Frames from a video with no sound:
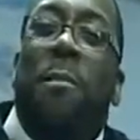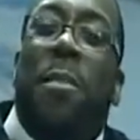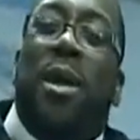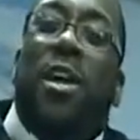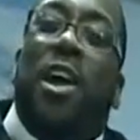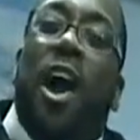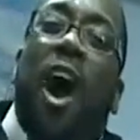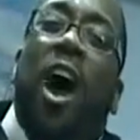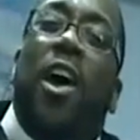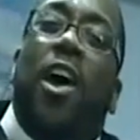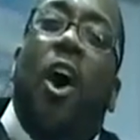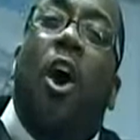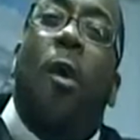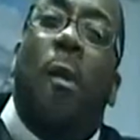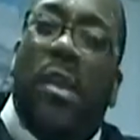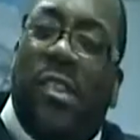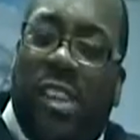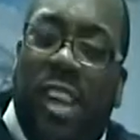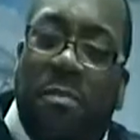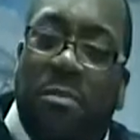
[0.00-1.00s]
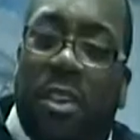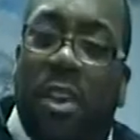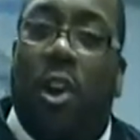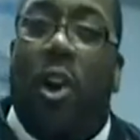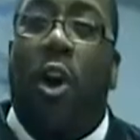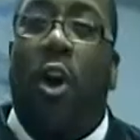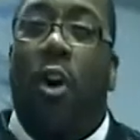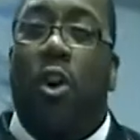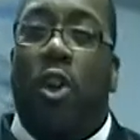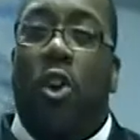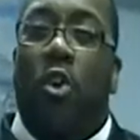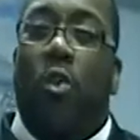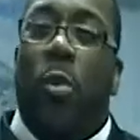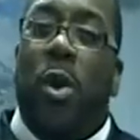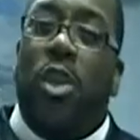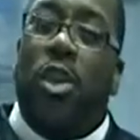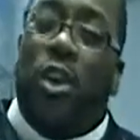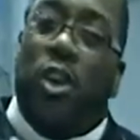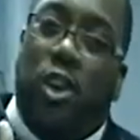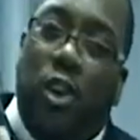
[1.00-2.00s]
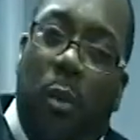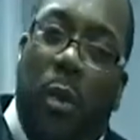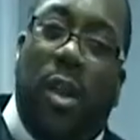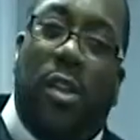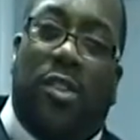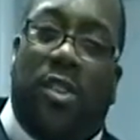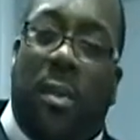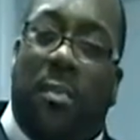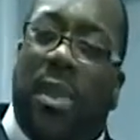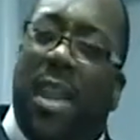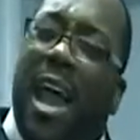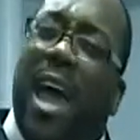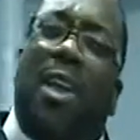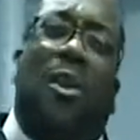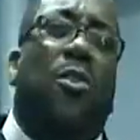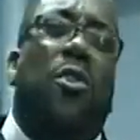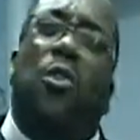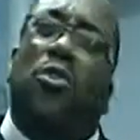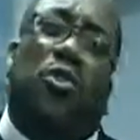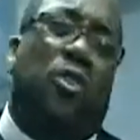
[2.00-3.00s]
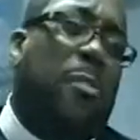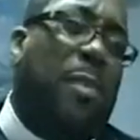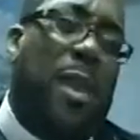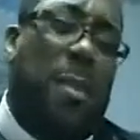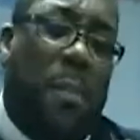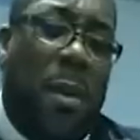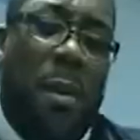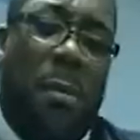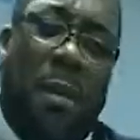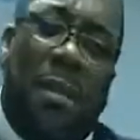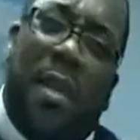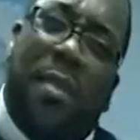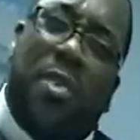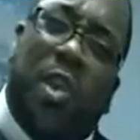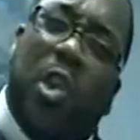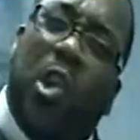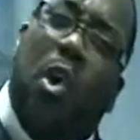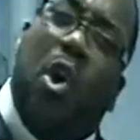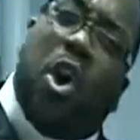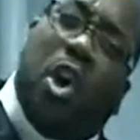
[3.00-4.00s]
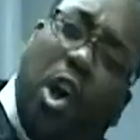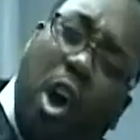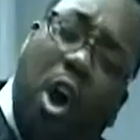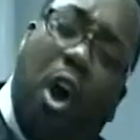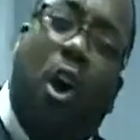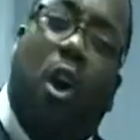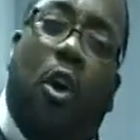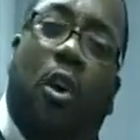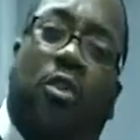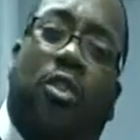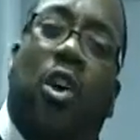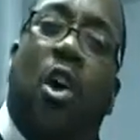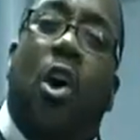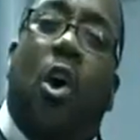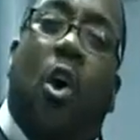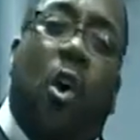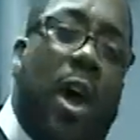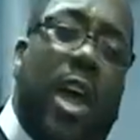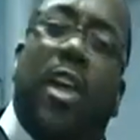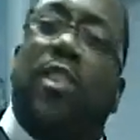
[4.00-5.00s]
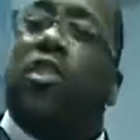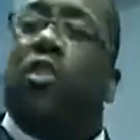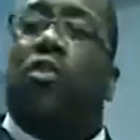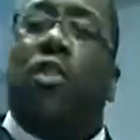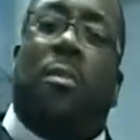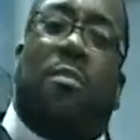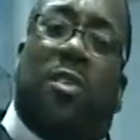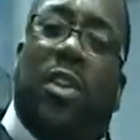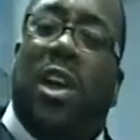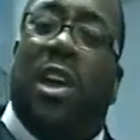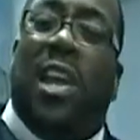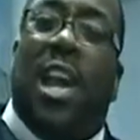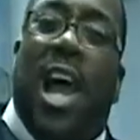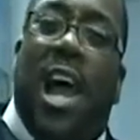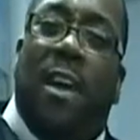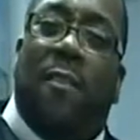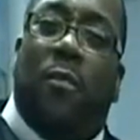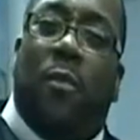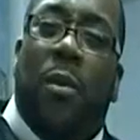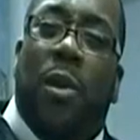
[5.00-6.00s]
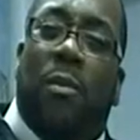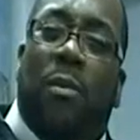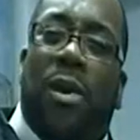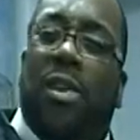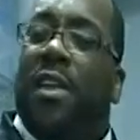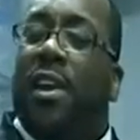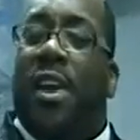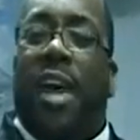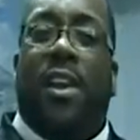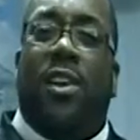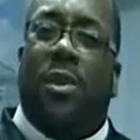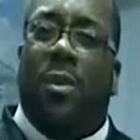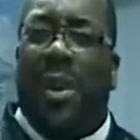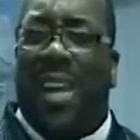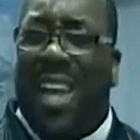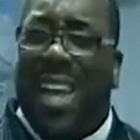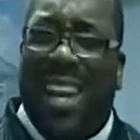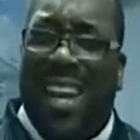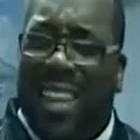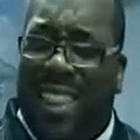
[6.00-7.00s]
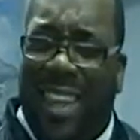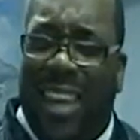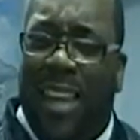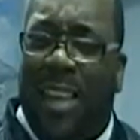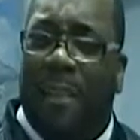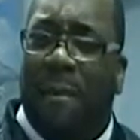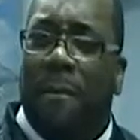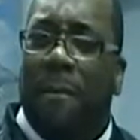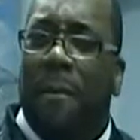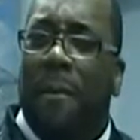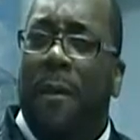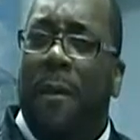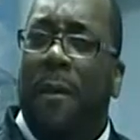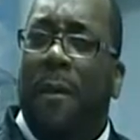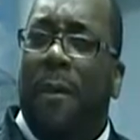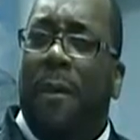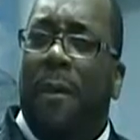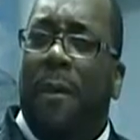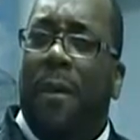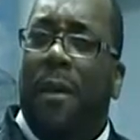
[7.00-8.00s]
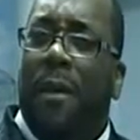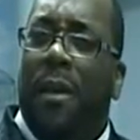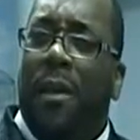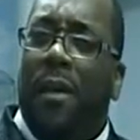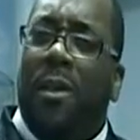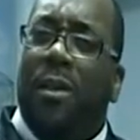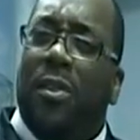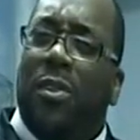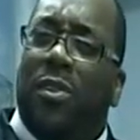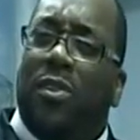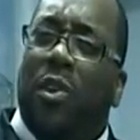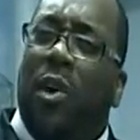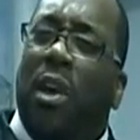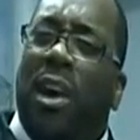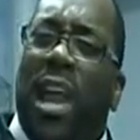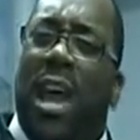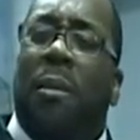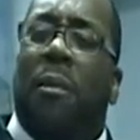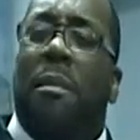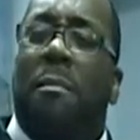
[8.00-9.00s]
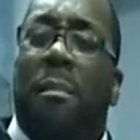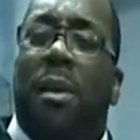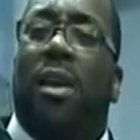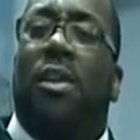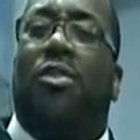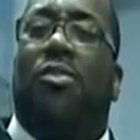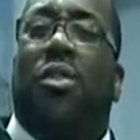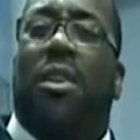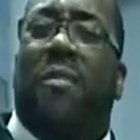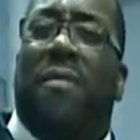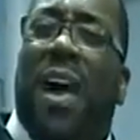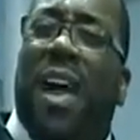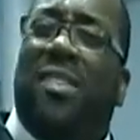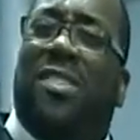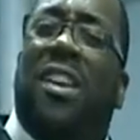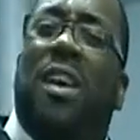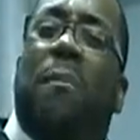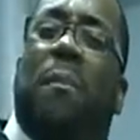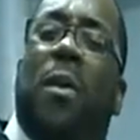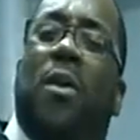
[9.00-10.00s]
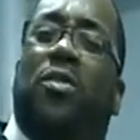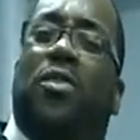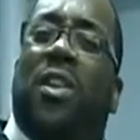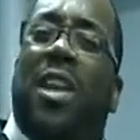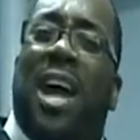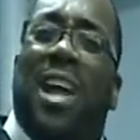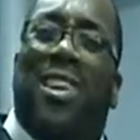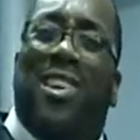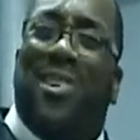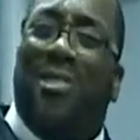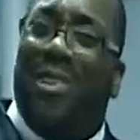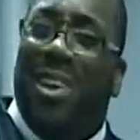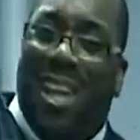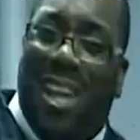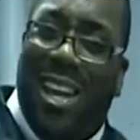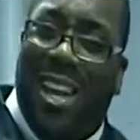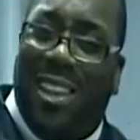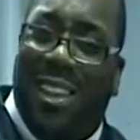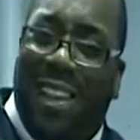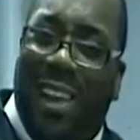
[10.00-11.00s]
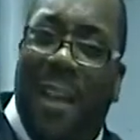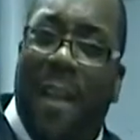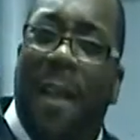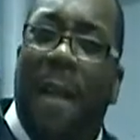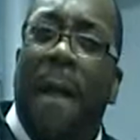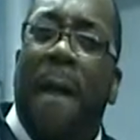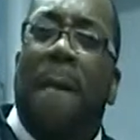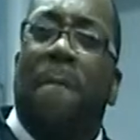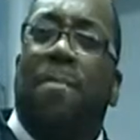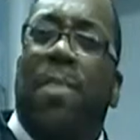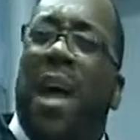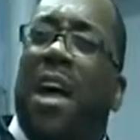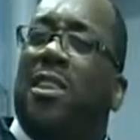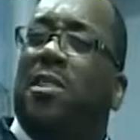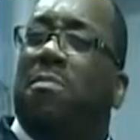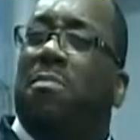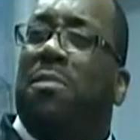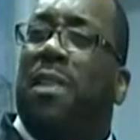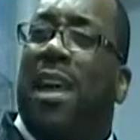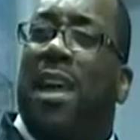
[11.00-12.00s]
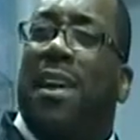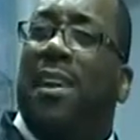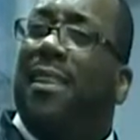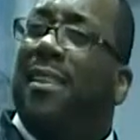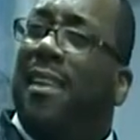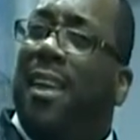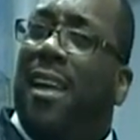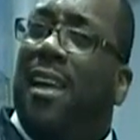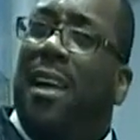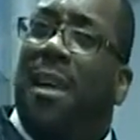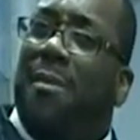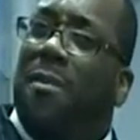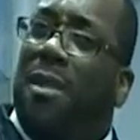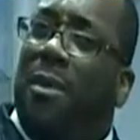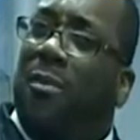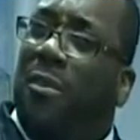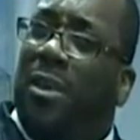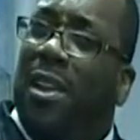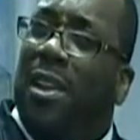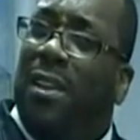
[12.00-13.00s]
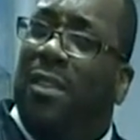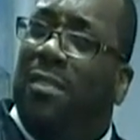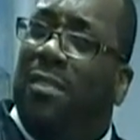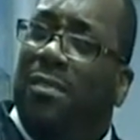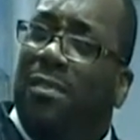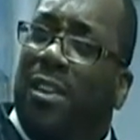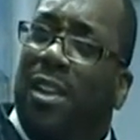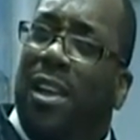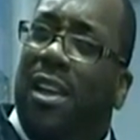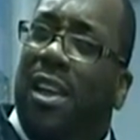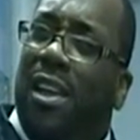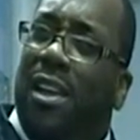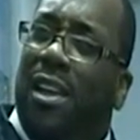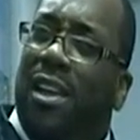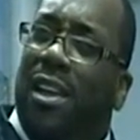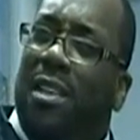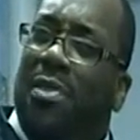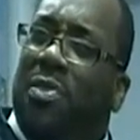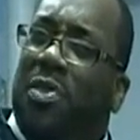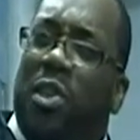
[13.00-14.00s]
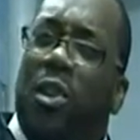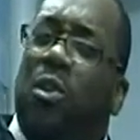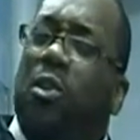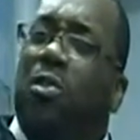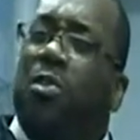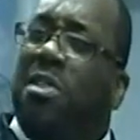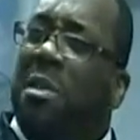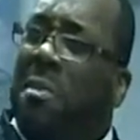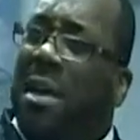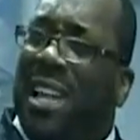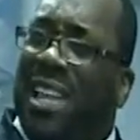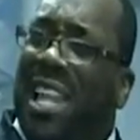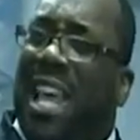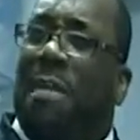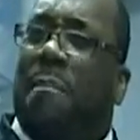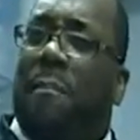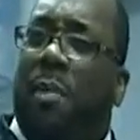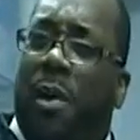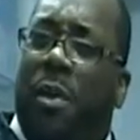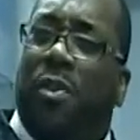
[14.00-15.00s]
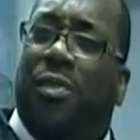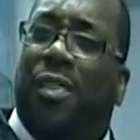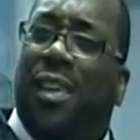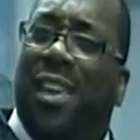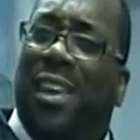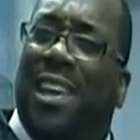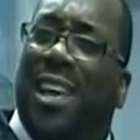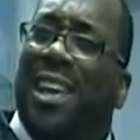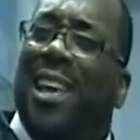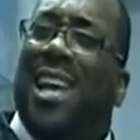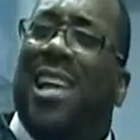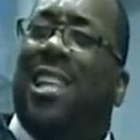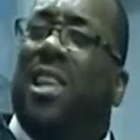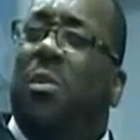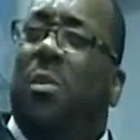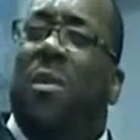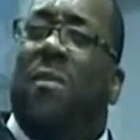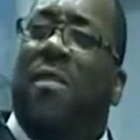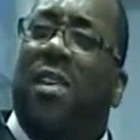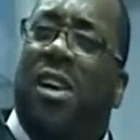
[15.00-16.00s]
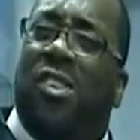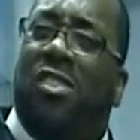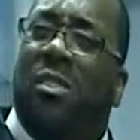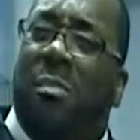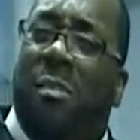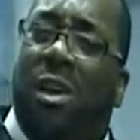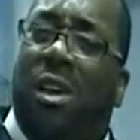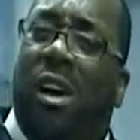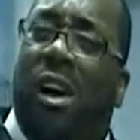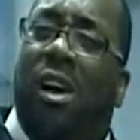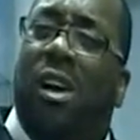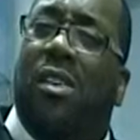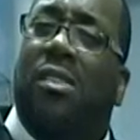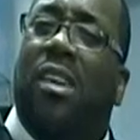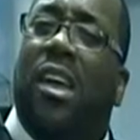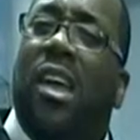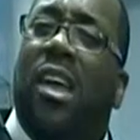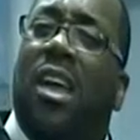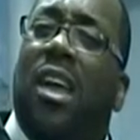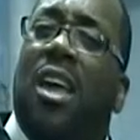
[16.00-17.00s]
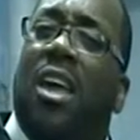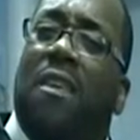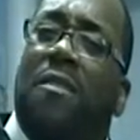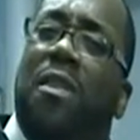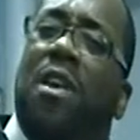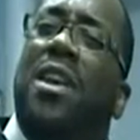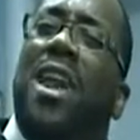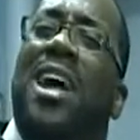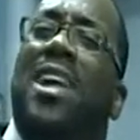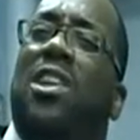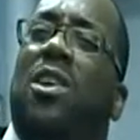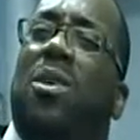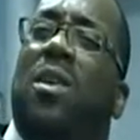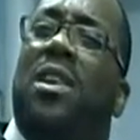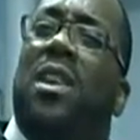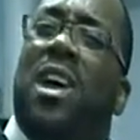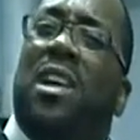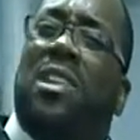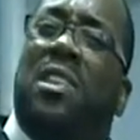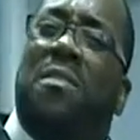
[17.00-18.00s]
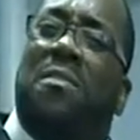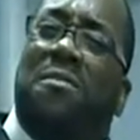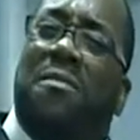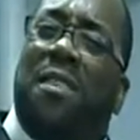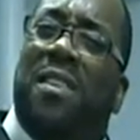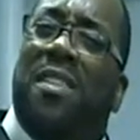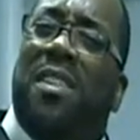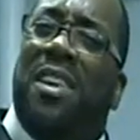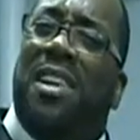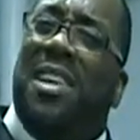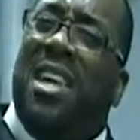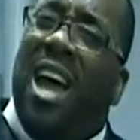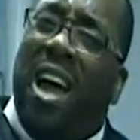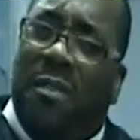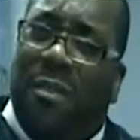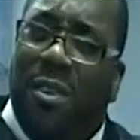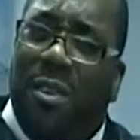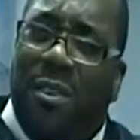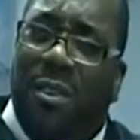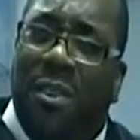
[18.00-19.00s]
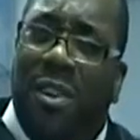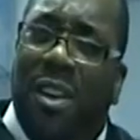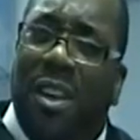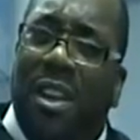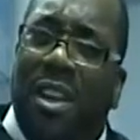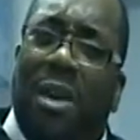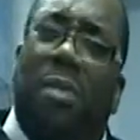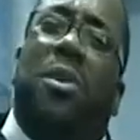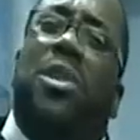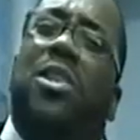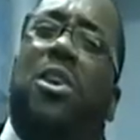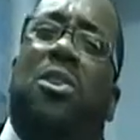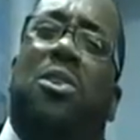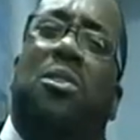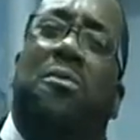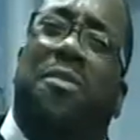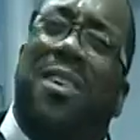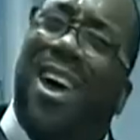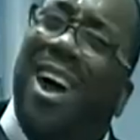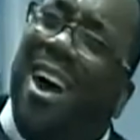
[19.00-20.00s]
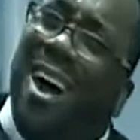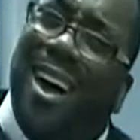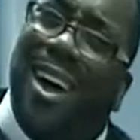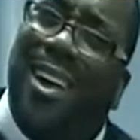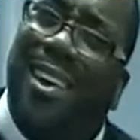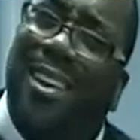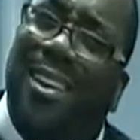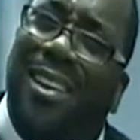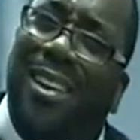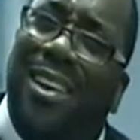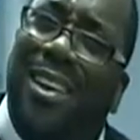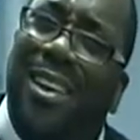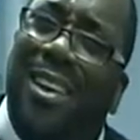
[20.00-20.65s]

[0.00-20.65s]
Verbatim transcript: But God always seems to call you when you're doing something. I don't know too many people that the Lord calls or interrupts their life when, when they're not doing anything you know, sort of like with ministry. If I see a person not doing anything, that's like I'm not really really enthused about that person connecting with vision because if you're not doing nothing for the devil, then what you gonna do for God?